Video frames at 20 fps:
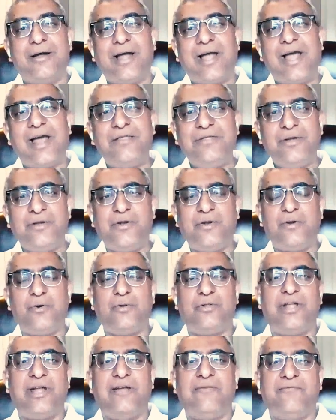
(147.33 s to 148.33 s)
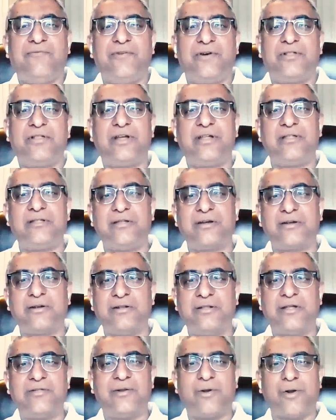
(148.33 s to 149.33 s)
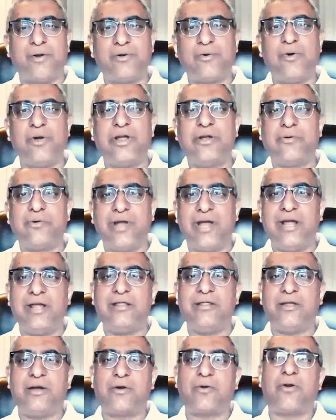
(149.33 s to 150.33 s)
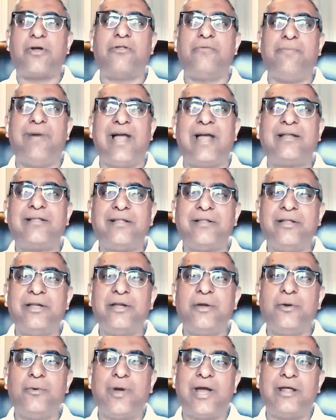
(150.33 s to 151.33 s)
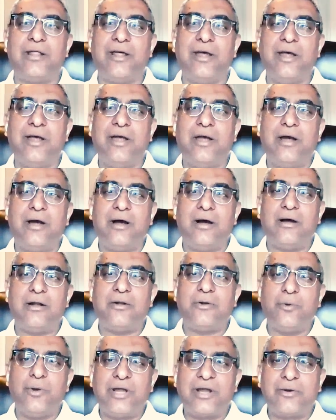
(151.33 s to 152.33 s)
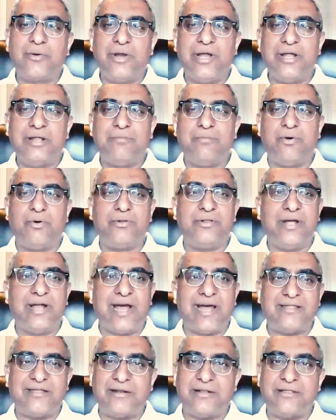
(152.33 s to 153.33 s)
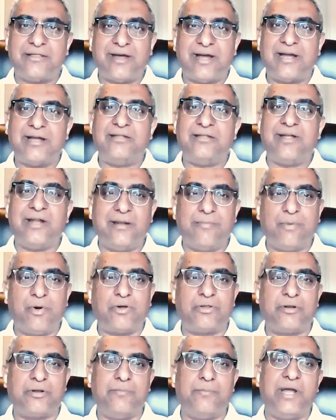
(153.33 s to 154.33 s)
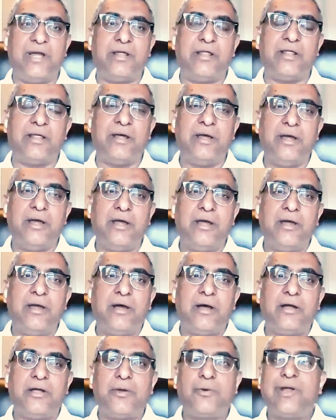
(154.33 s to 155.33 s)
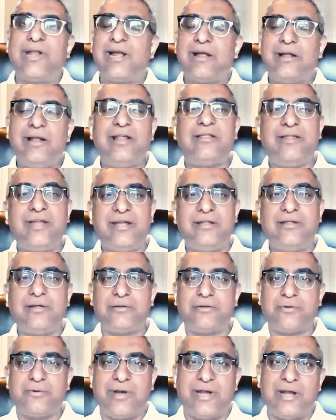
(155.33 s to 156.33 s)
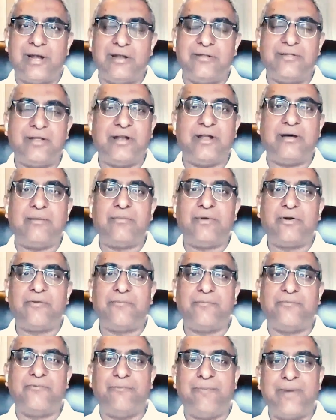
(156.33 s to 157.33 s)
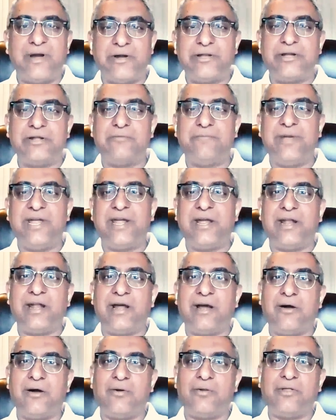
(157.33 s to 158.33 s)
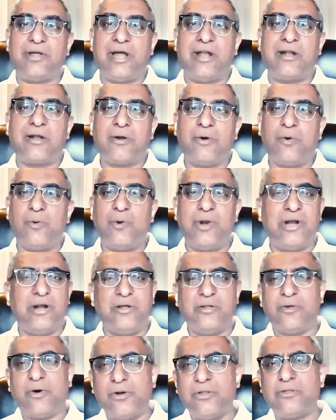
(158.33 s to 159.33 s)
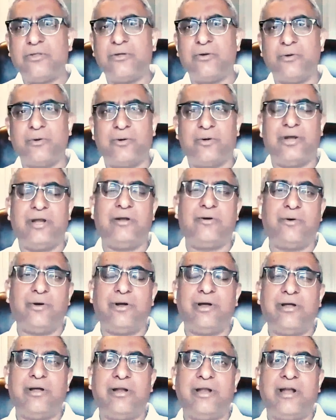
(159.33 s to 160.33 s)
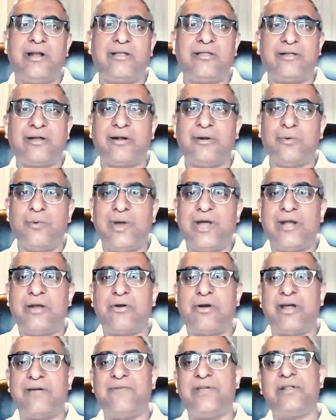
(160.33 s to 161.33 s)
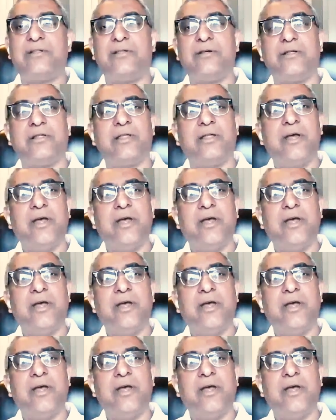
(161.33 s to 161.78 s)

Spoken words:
As you know, Dave, there's an ongoing race across banks in the U.S. To increase both their asset size and deposit base. You can actually see this trend in the number of mergers being announced, and COVID is also, in a subtle way driving this.